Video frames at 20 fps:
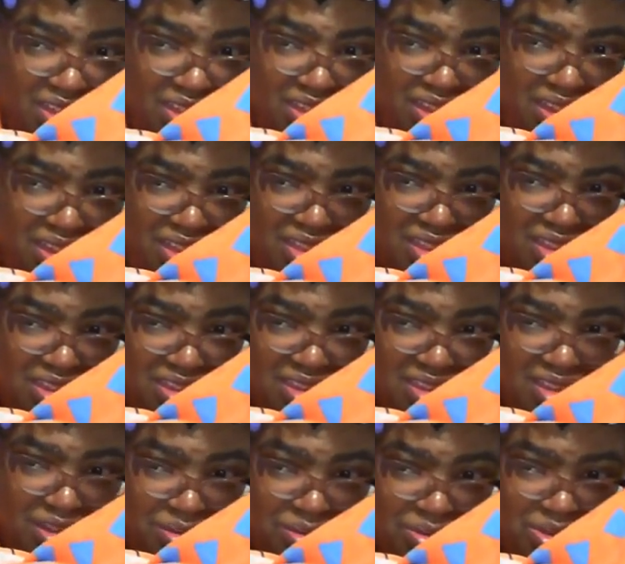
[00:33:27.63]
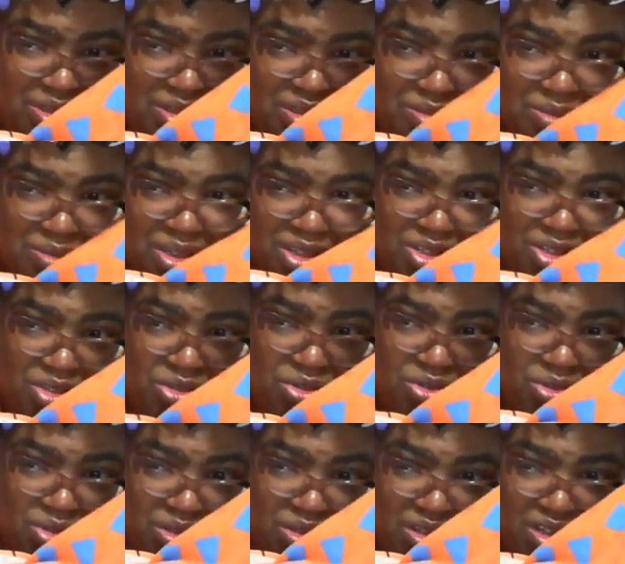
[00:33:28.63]
And this helps to make
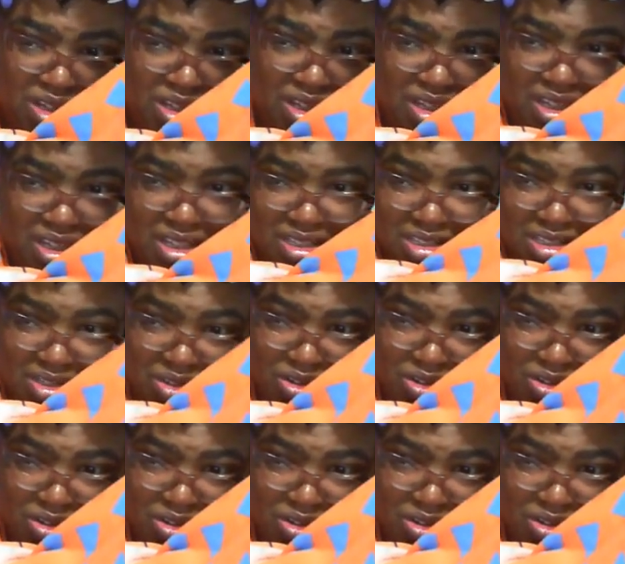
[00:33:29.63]
sure it's all